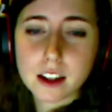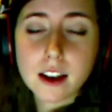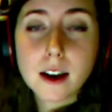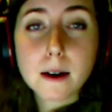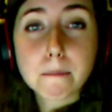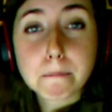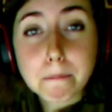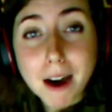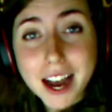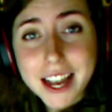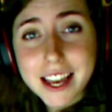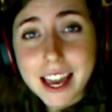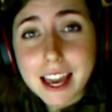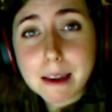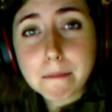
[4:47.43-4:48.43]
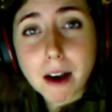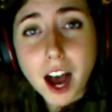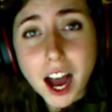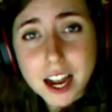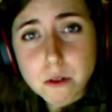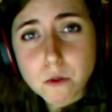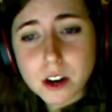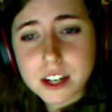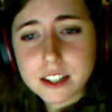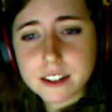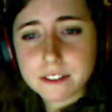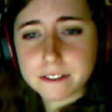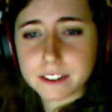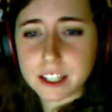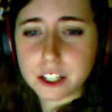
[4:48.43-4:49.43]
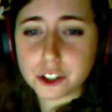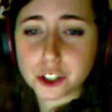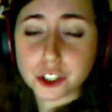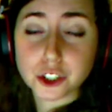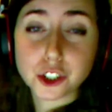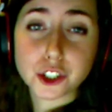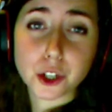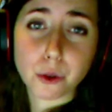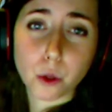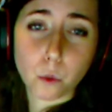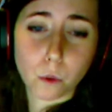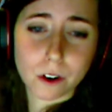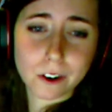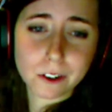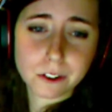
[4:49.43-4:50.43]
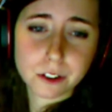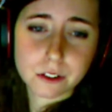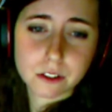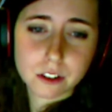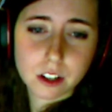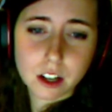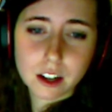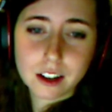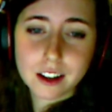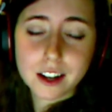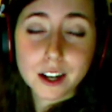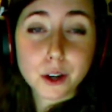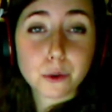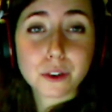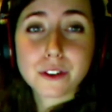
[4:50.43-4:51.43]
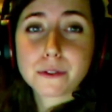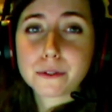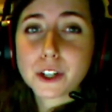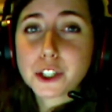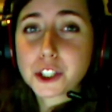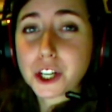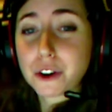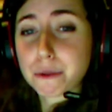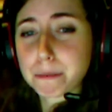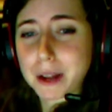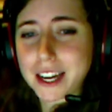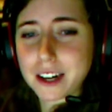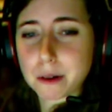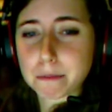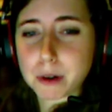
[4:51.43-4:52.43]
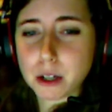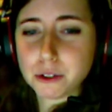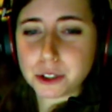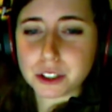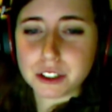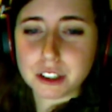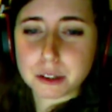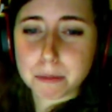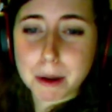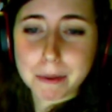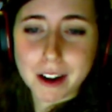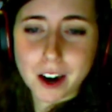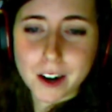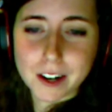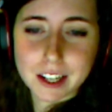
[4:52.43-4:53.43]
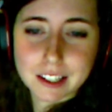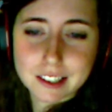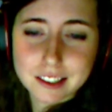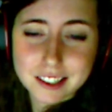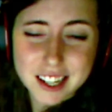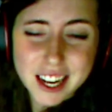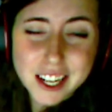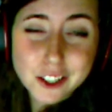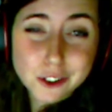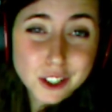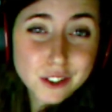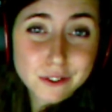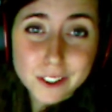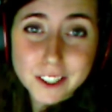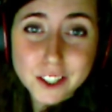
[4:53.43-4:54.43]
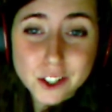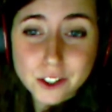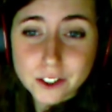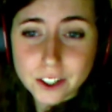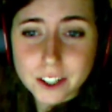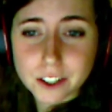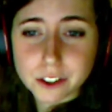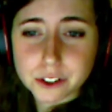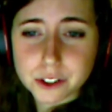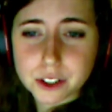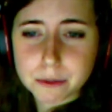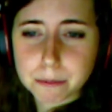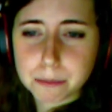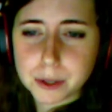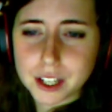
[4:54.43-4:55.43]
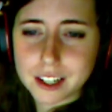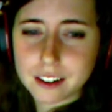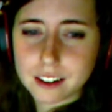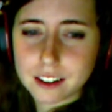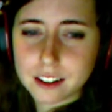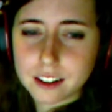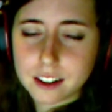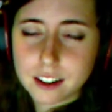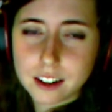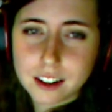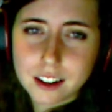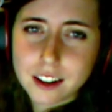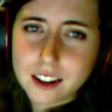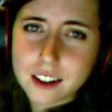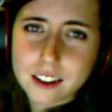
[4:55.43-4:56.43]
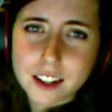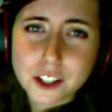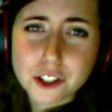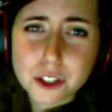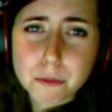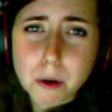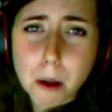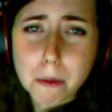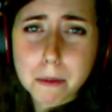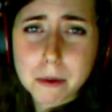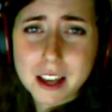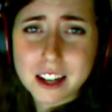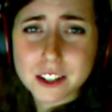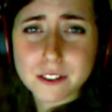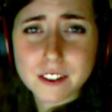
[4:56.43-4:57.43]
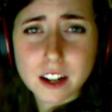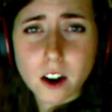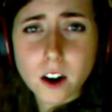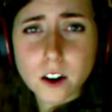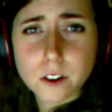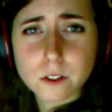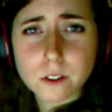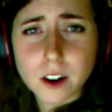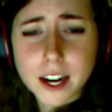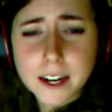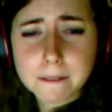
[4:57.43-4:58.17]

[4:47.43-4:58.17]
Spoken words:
My game I wanted to finish and show the world. With a fresh coat of paint on potions by my artists, interest for it surged, but that's just probably because of the art, right?